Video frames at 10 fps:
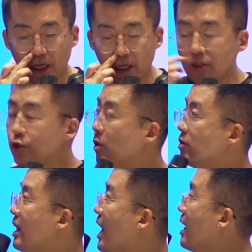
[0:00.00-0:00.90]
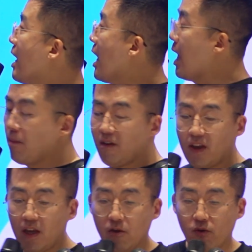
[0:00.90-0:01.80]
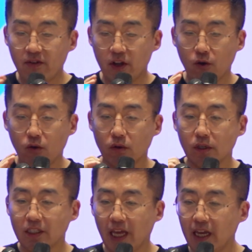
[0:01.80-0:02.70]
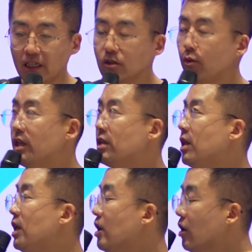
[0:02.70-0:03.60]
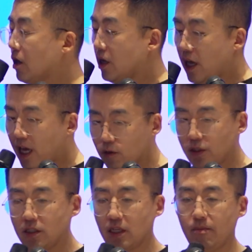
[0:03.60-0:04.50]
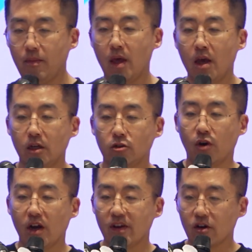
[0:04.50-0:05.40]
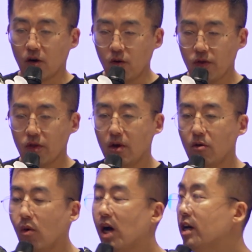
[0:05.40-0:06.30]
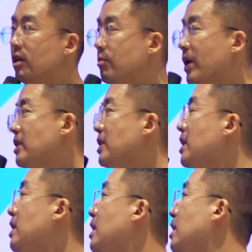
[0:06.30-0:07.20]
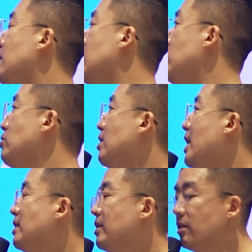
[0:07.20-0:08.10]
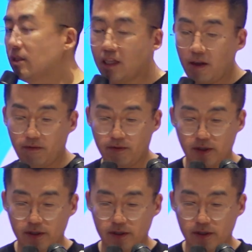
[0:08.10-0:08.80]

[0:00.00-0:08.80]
ensures that MEV revenue stays within the ecosystem, driving growth while maintaining user asset safe.